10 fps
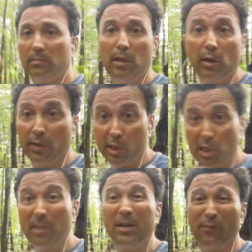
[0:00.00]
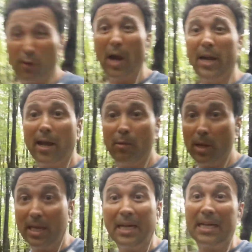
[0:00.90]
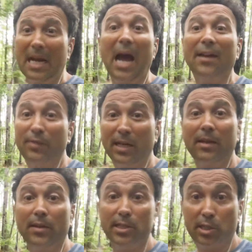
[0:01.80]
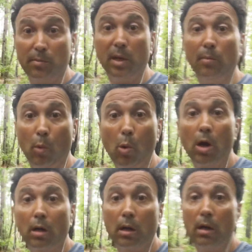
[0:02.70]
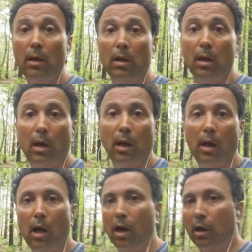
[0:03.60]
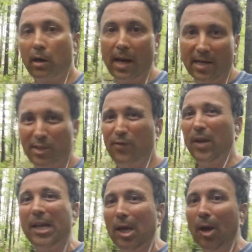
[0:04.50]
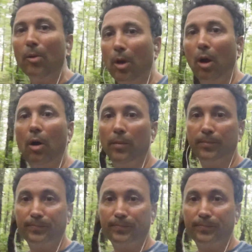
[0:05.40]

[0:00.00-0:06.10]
this coming Friday, we can dive into this a bit more on our next video call.